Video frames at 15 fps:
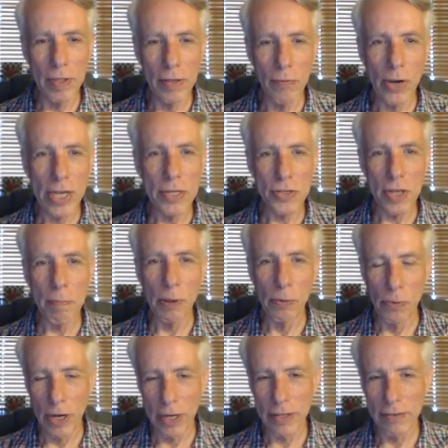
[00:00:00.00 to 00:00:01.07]
white is up a
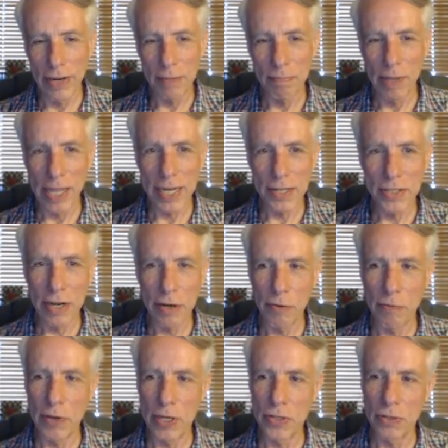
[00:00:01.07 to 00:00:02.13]
rook, right? Black
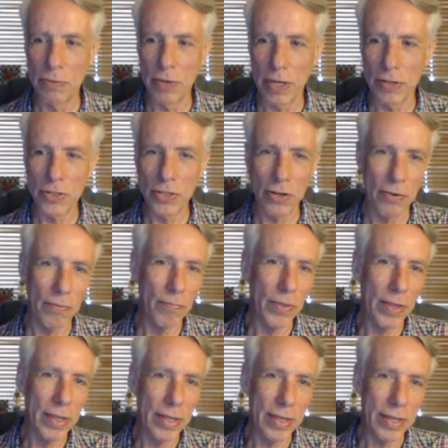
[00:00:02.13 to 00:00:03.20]
sacrificed a rook, so
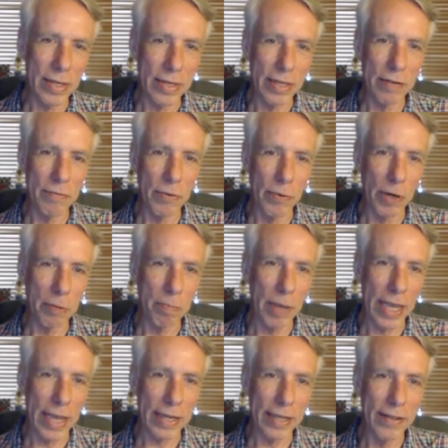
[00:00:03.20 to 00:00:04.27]
he can give the rook back.